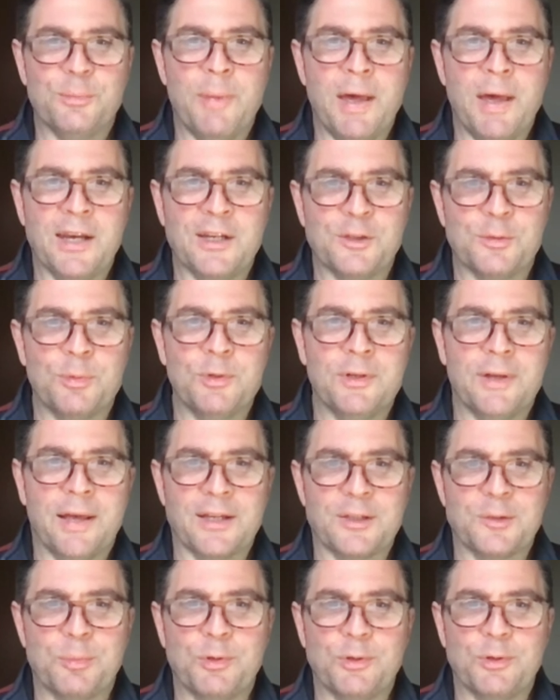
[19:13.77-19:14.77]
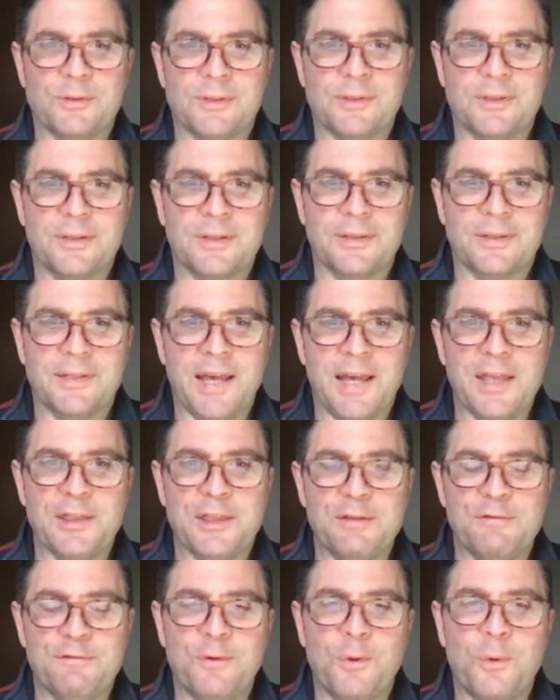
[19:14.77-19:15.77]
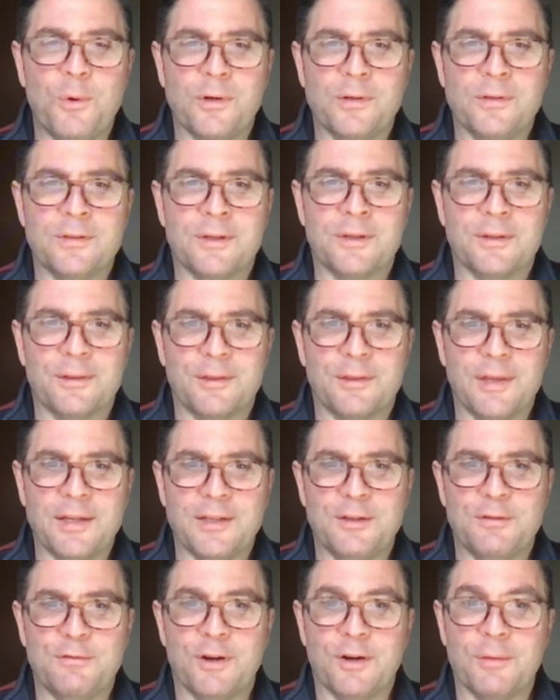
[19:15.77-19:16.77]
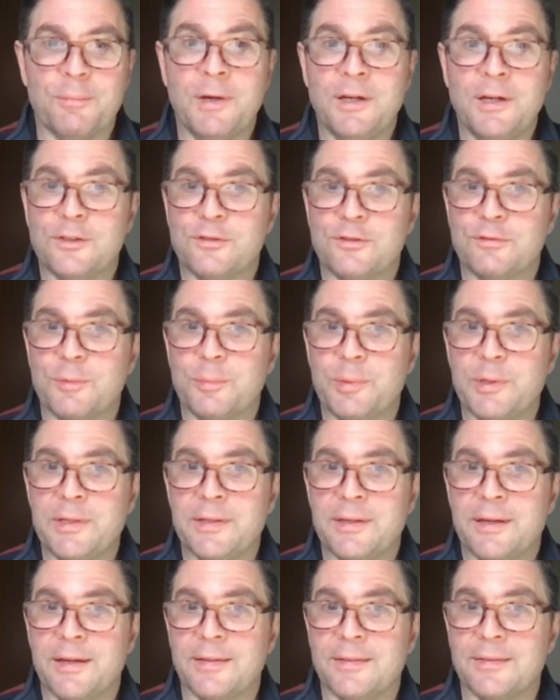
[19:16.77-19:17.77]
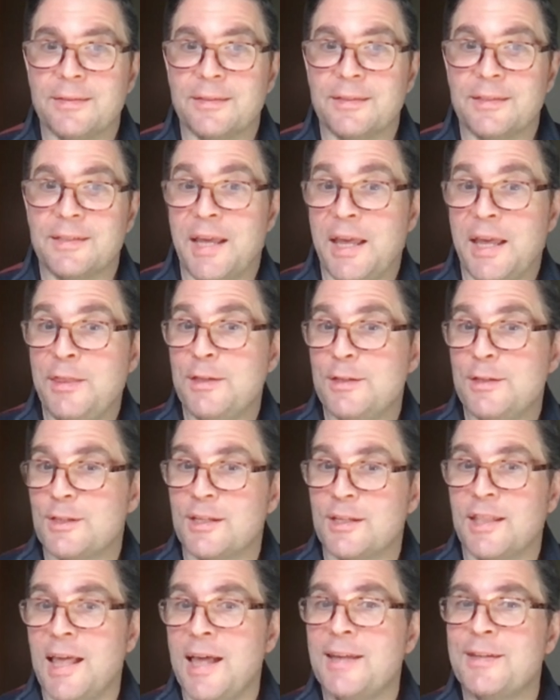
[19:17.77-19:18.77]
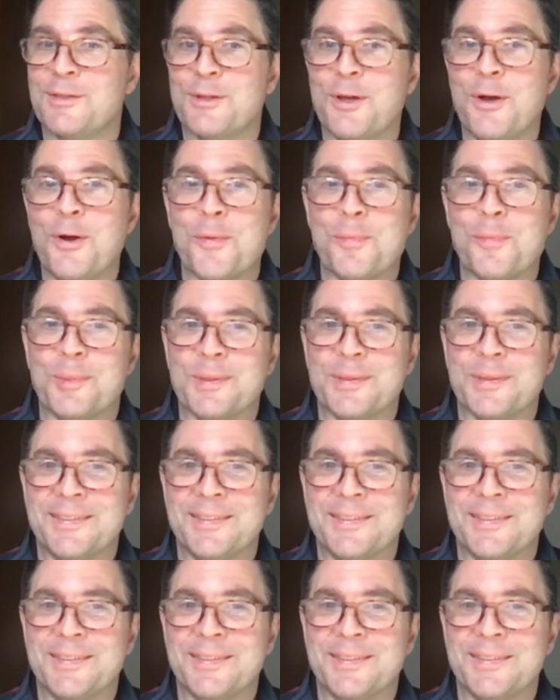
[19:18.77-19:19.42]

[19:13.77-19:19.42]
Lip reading: management expert Kanthi Ford, thank you very much for being on Kanti's Kaleidoscope.